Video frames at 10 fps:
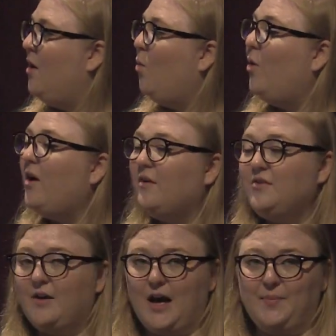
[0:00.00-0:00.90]
What
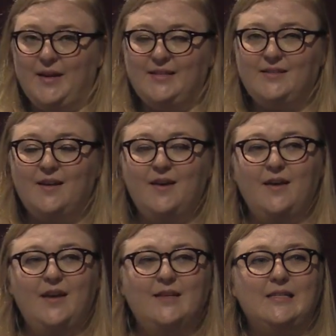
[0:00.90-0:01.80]
also happens
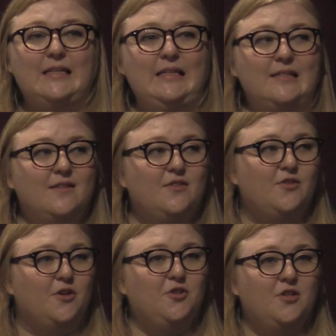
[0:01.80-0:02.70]
is LinkedIn
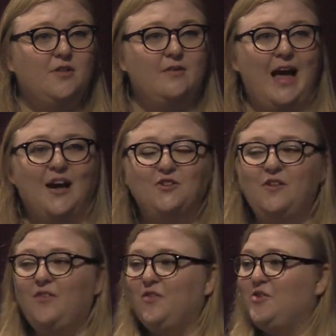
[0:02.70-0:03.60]
search actually
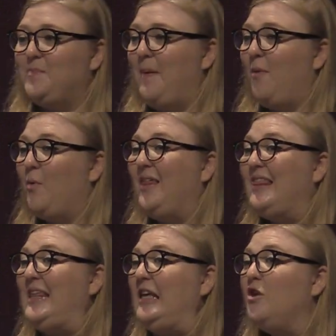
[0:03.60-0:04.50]
filters people we
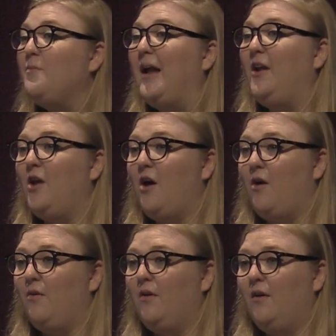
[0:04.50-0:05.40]
think you may
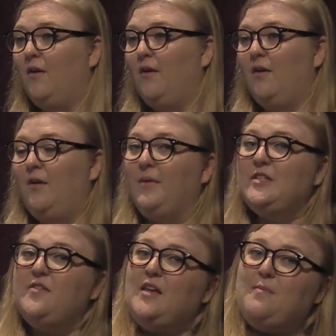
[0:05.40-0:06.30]
know.
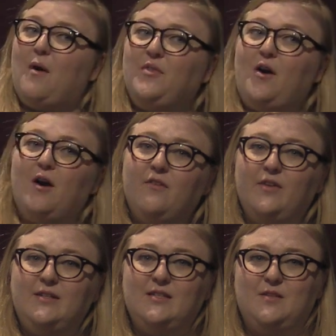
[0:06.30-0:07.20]
Because if you think about what the heart of
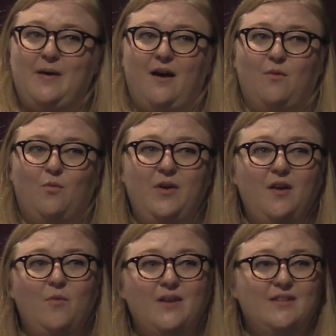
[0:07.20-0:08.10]
LinkedIn's about,
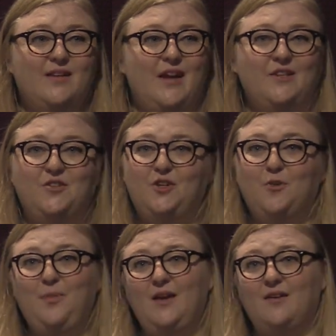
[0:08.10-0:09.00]
we want to connect you to your
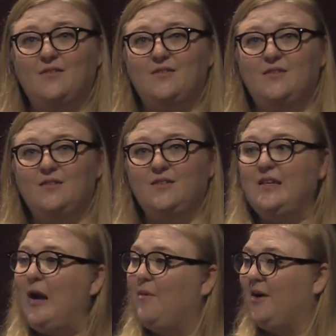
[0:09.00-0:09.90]
peers, to
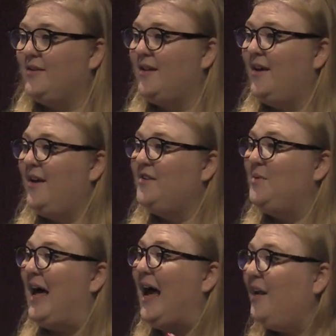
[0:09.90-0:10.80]
networks. And so
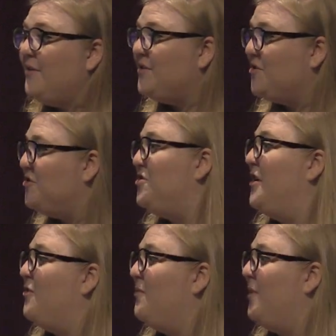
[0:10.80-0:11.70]
when I do a search into
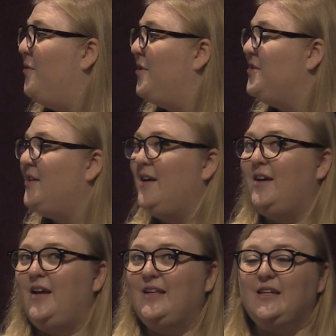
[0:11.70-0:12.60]
General Motors,
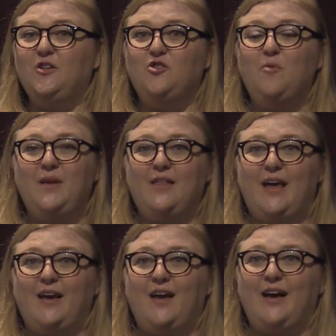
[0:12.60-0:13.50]
it's going to show me
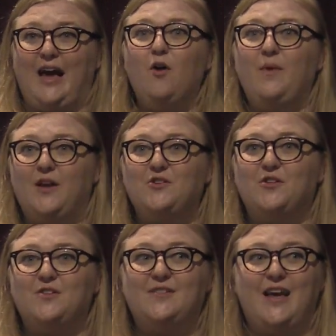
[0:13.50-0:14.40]
like account
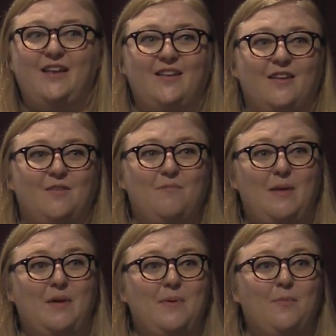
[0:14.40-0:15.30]
managers and
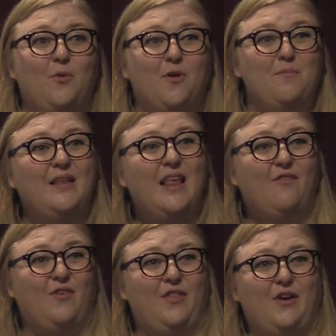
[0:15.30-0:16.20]
maybe people who are
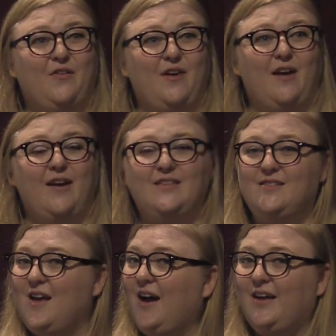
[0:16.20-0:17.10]
mid-level in their career. It's
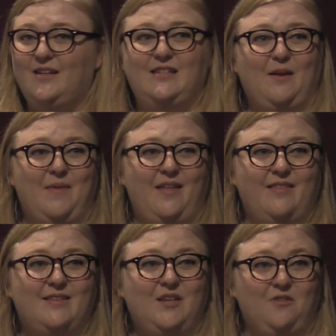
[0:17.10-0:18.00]
not going to segment
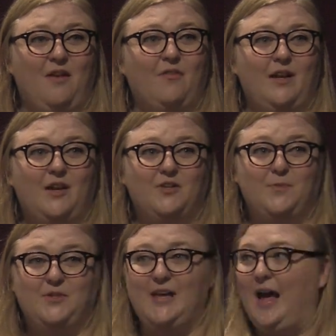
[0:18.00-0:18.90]
the senior level leaders
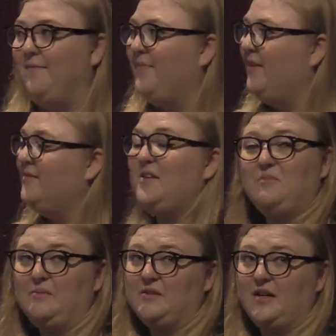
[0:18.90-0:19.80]
per se.
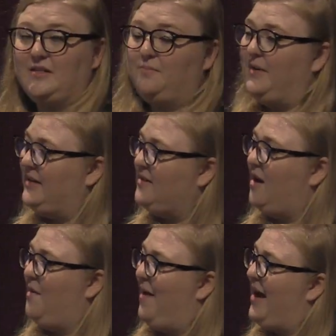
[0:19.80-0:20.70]
Sometimes it does, but it's not
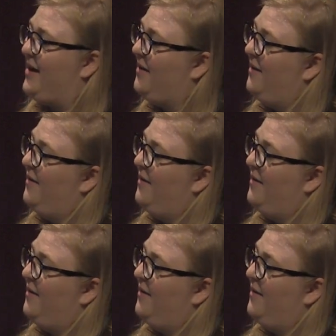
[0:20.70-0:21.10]
automatic.